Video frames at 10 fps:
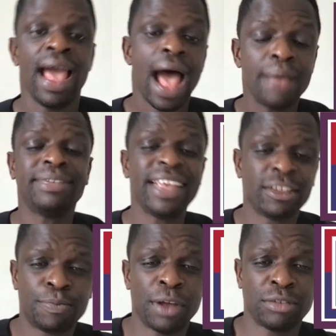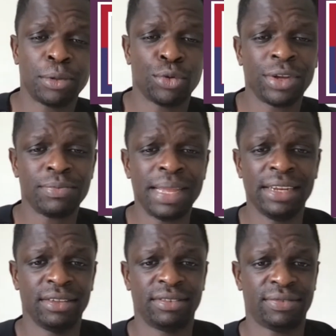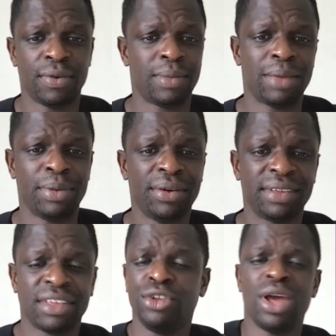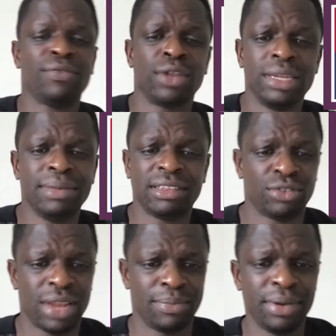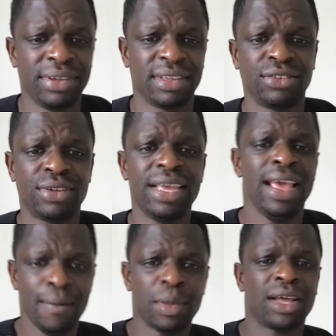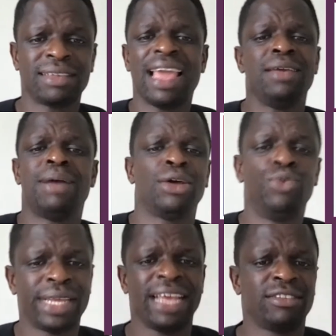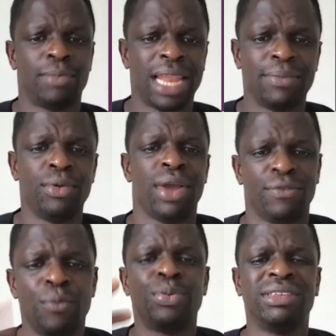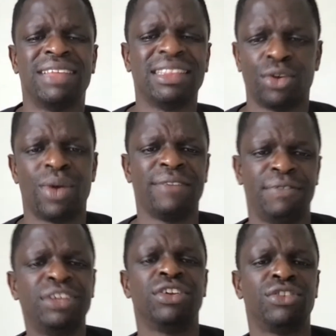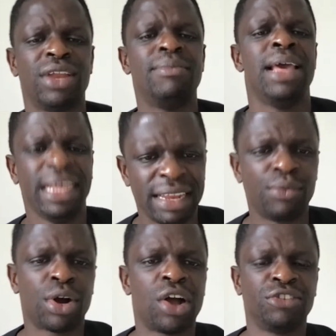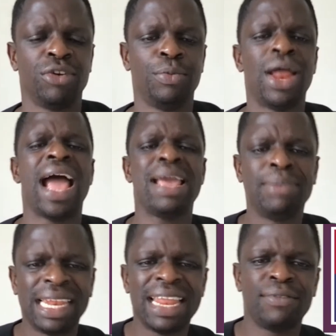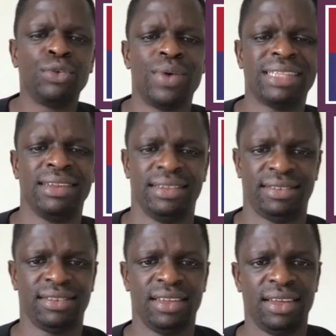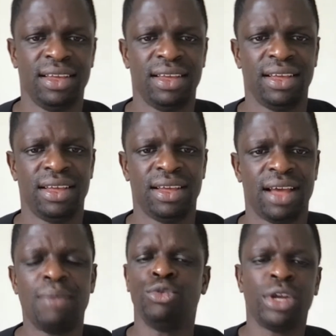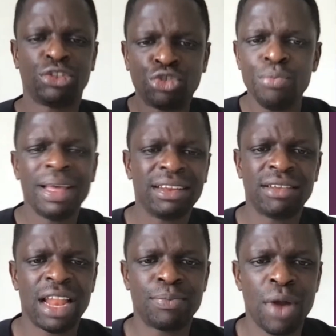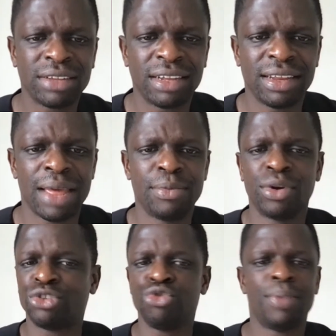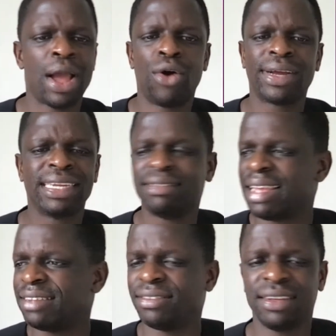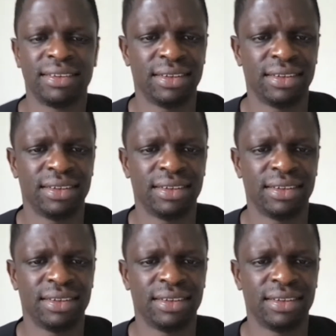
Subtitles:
I'm saying it's possible to raise millions from Liberians. And you don't have to limit it to Liberians, Anthony, because anybody who cares about Liberia, if you present the right vision to them, they will contribute. I am a living witness. I'm doing a $2 million project in Liberia through my organization.